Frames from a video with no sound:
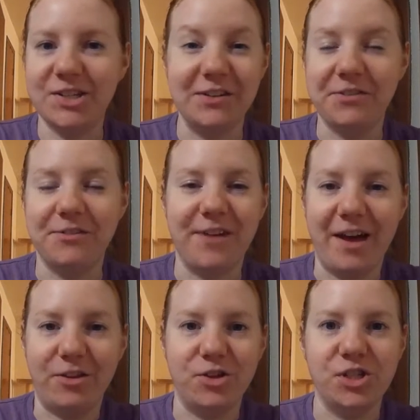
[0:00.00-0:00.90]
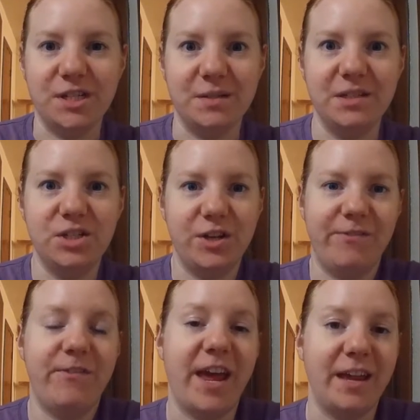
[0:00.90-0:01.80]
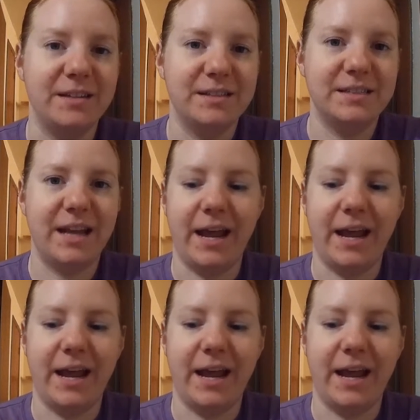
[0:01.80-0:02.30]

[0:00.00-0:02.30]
her of her father, she faints.